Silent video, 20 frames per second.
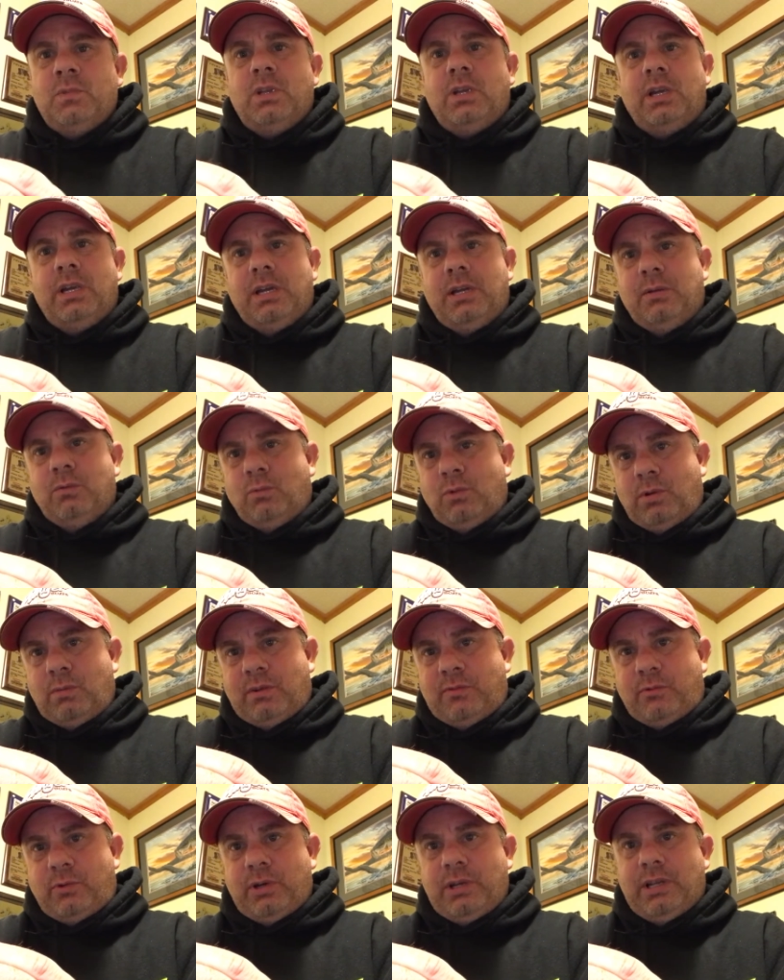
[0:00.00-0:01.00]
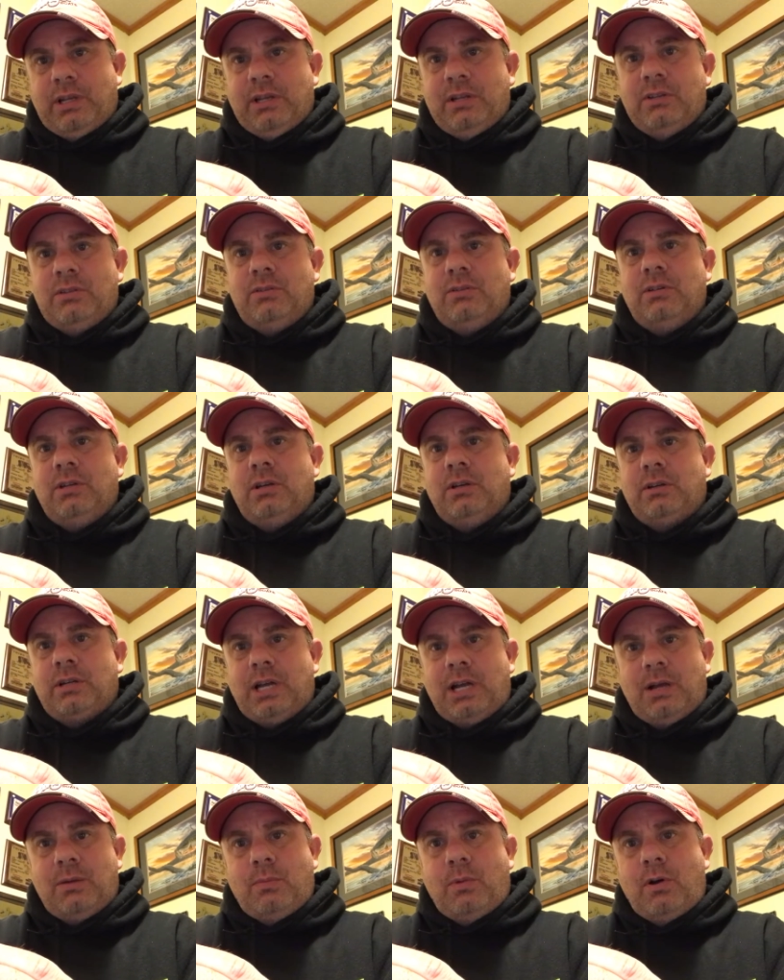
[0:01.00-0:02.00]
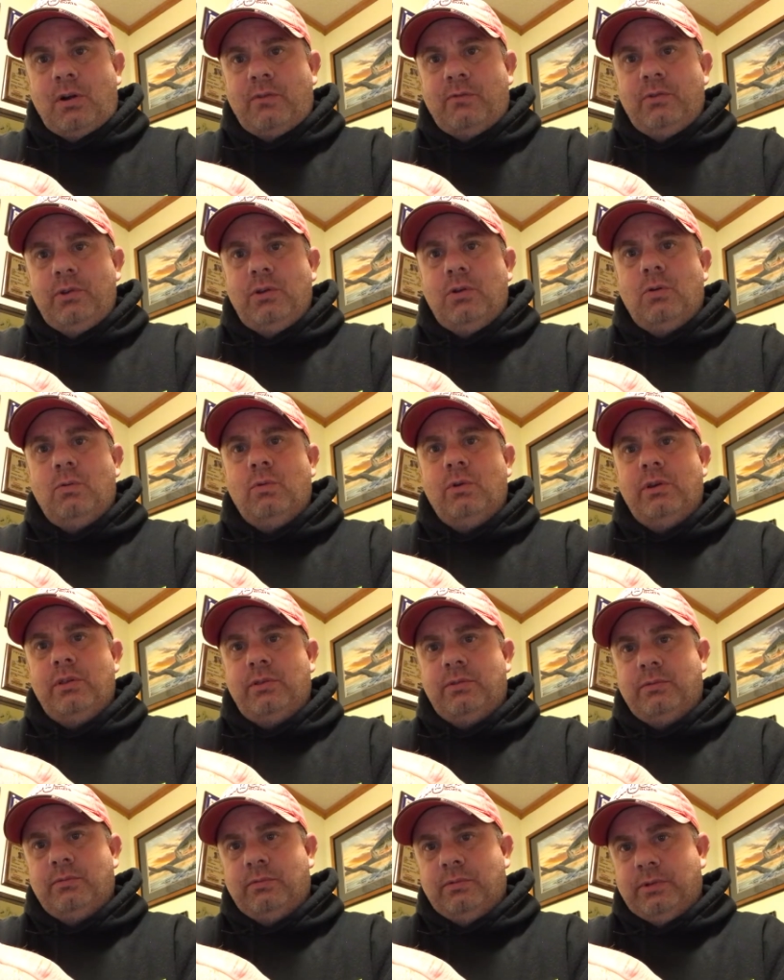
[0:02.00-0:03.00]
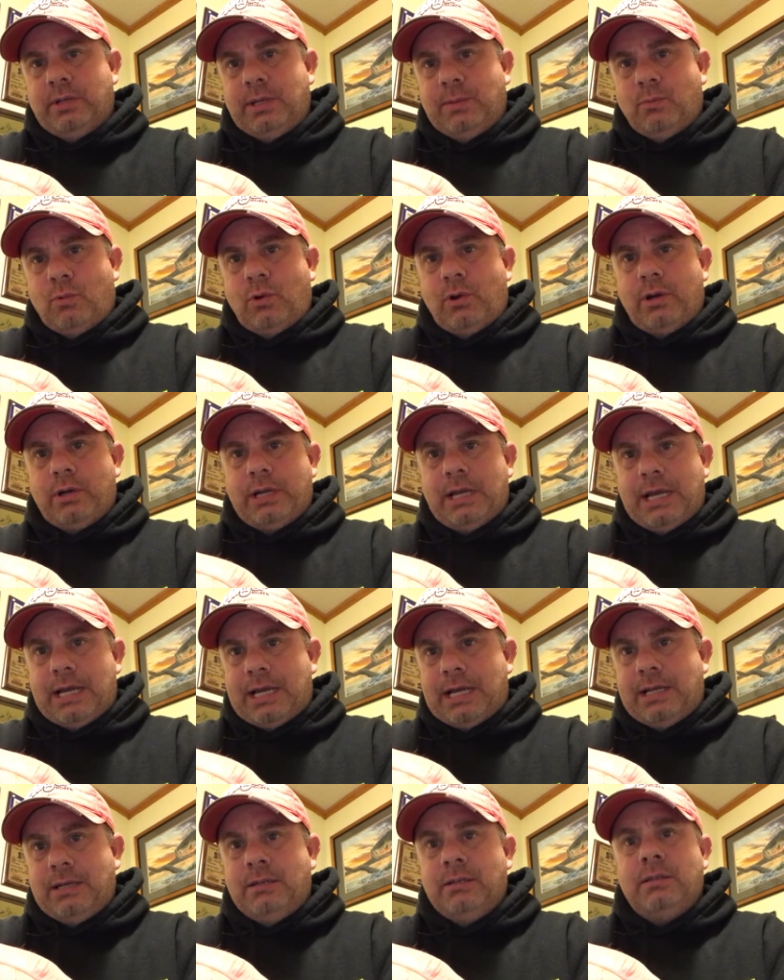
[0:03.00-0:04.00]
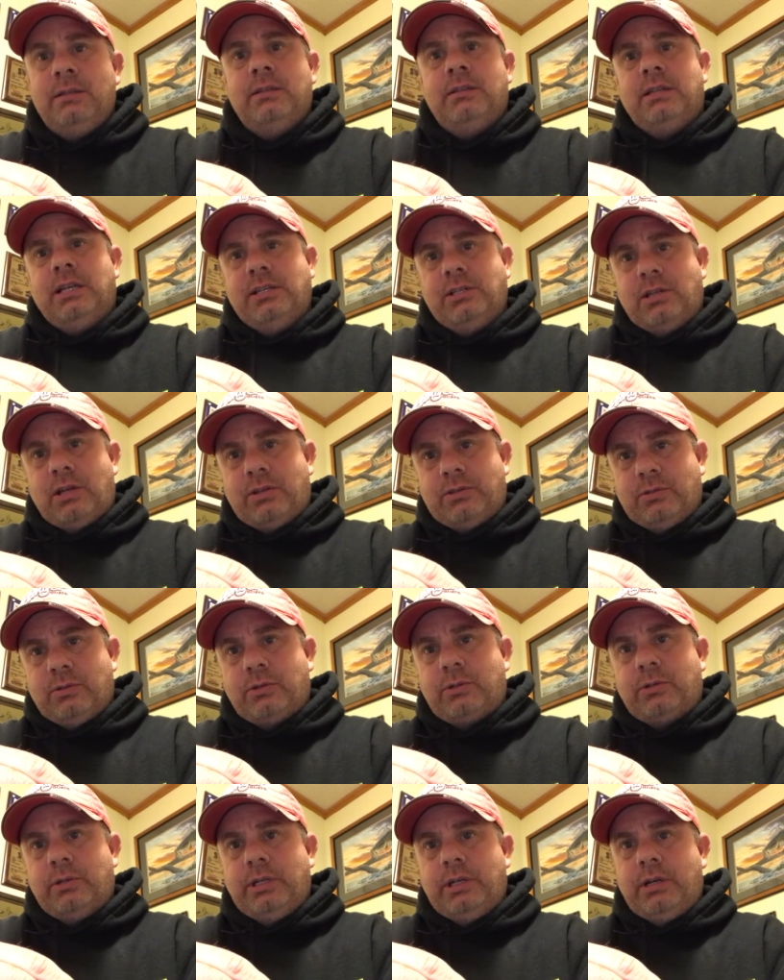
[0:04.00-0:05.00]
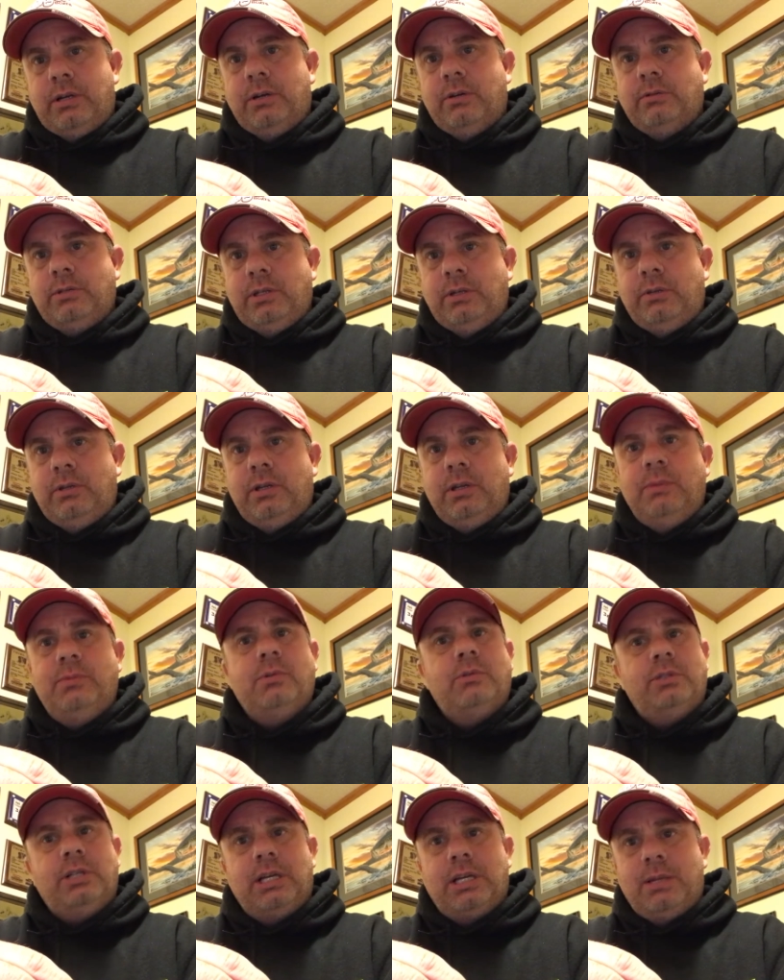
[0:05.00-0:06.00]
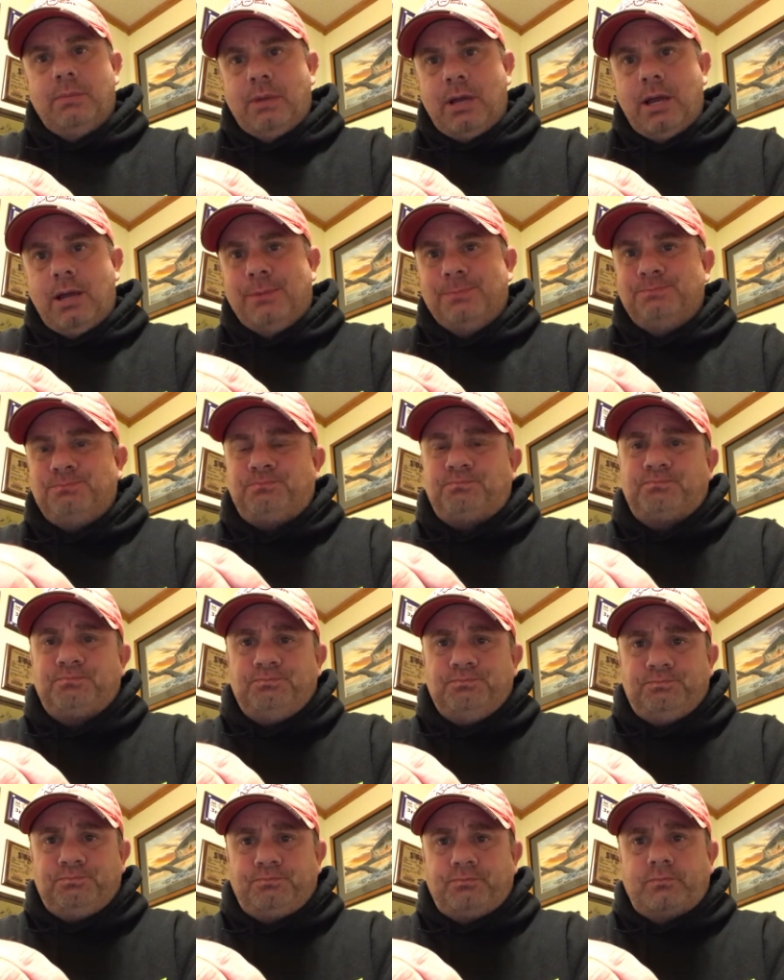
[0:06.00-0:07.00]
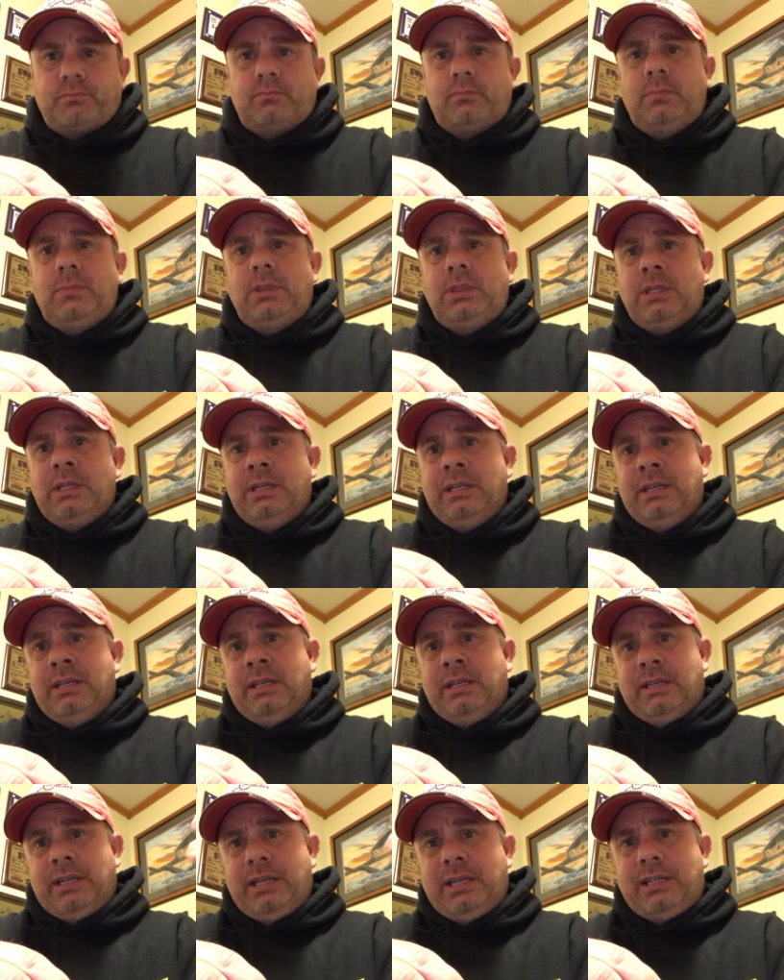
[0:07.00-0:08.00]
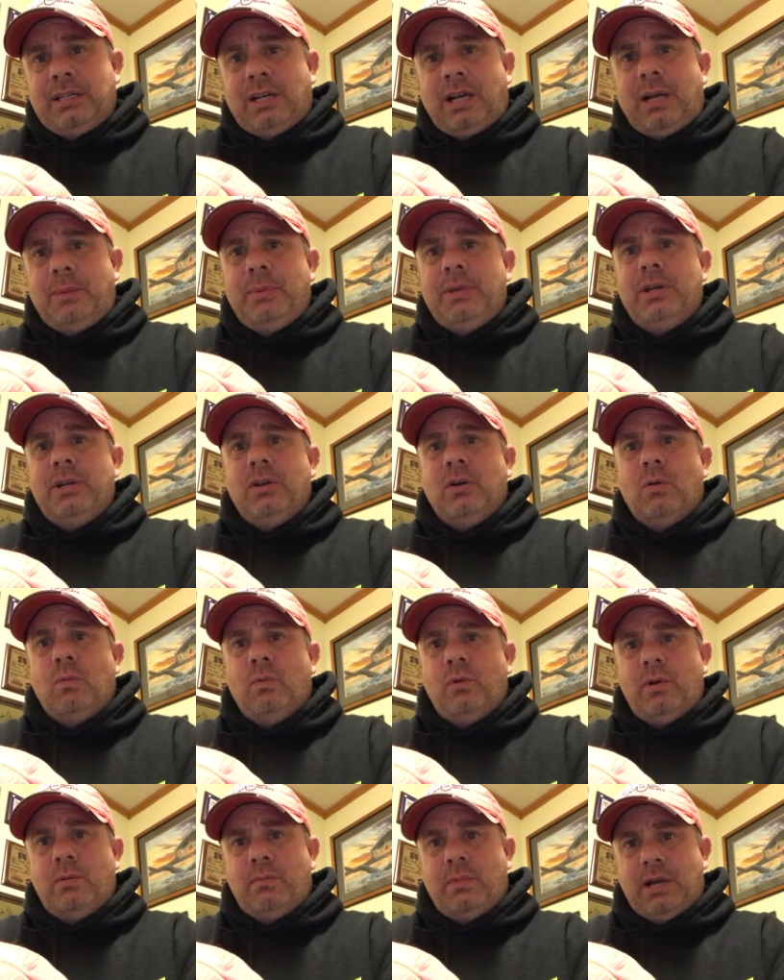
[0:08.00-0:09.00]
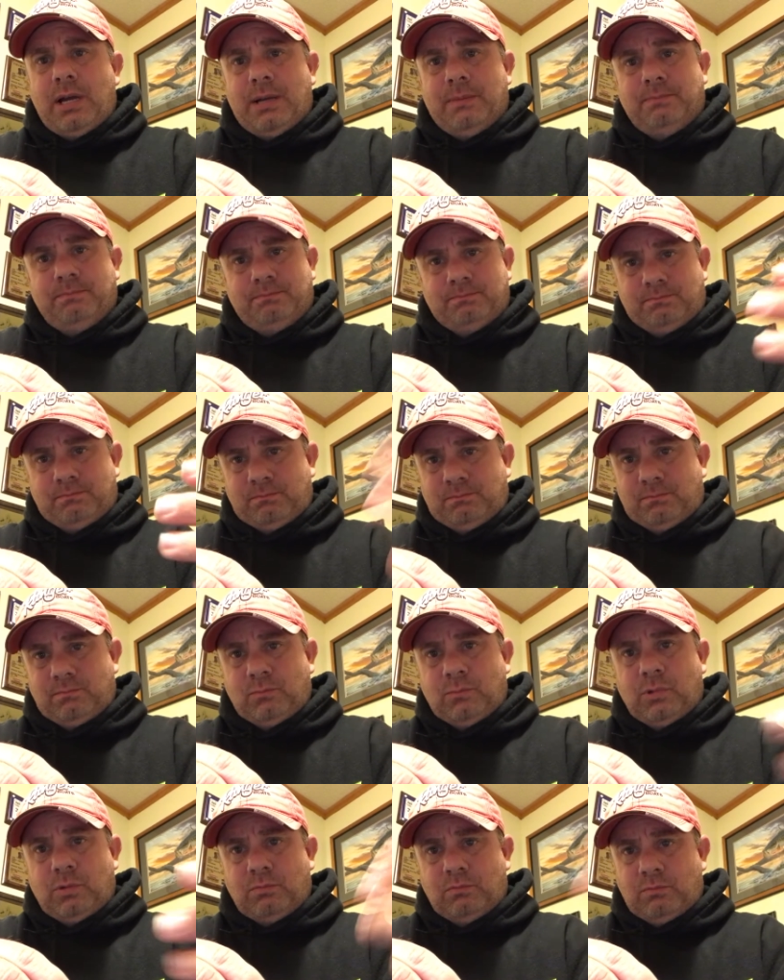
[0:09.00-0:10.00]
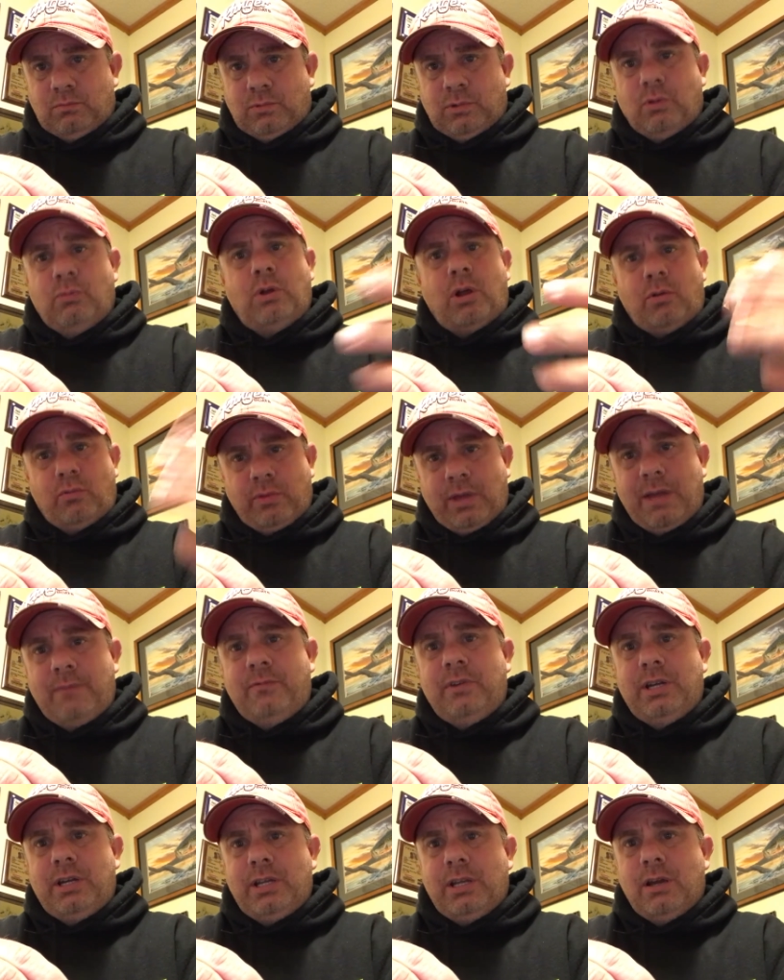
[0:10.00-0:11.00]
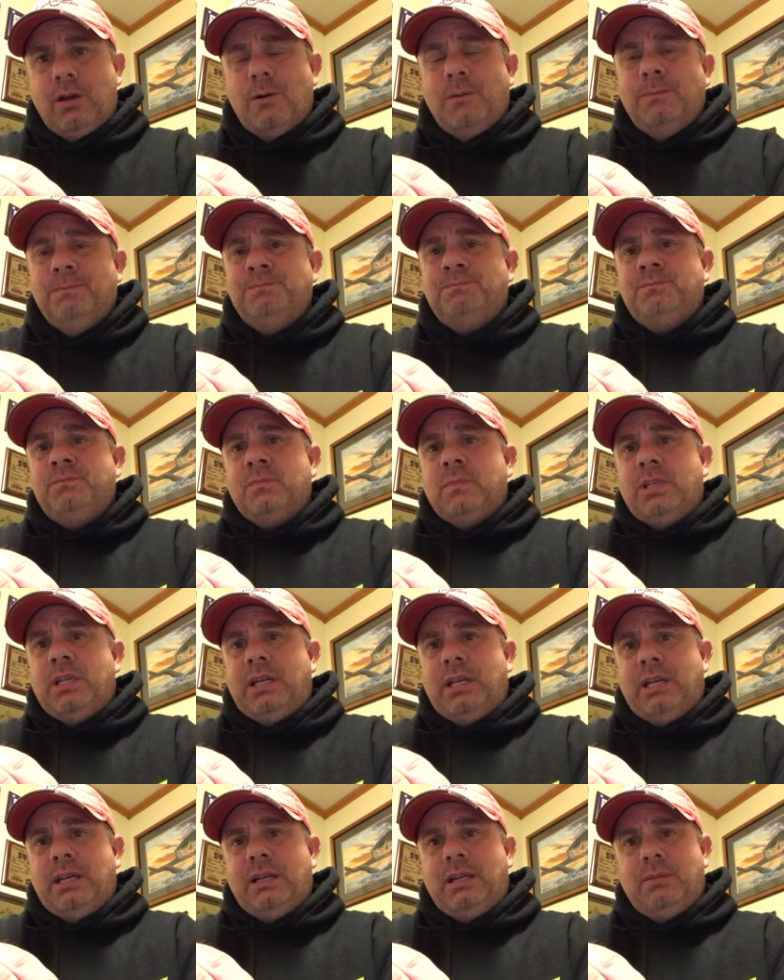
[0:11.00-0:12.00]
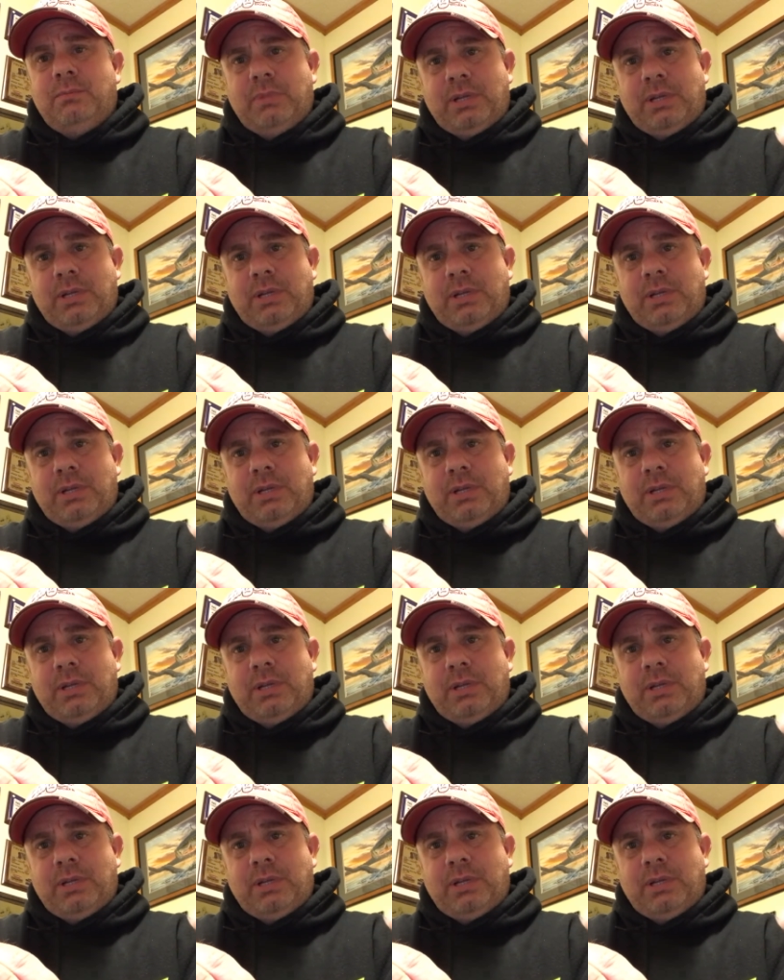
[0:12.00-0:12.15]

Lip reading: And one of my friends, Kyle Barfield with Deepwater Guide, he's also a creator on YouTube, so check him out. He'd commented on one of my on that video and had